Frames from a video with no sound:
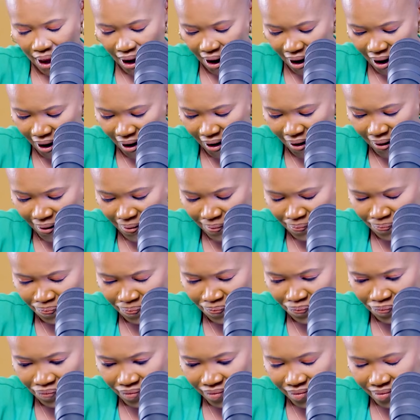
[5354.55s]

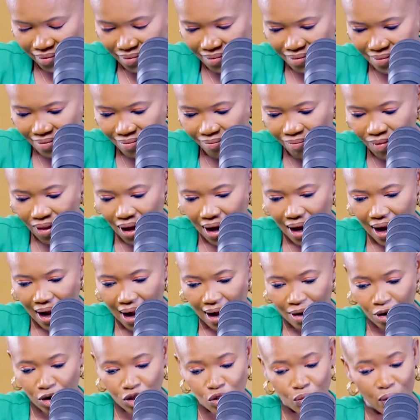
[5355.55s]

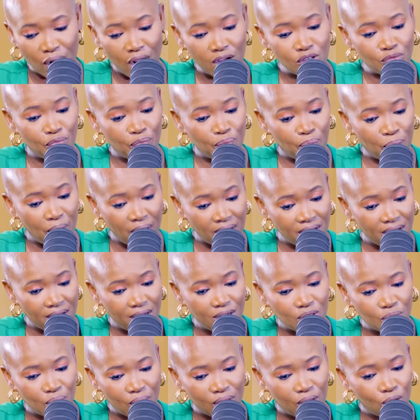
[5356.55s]
because when I was
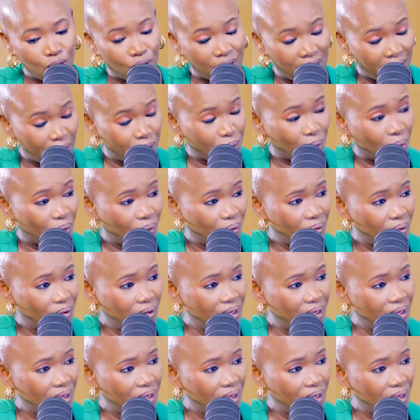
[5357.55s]
pregnant with Lorato,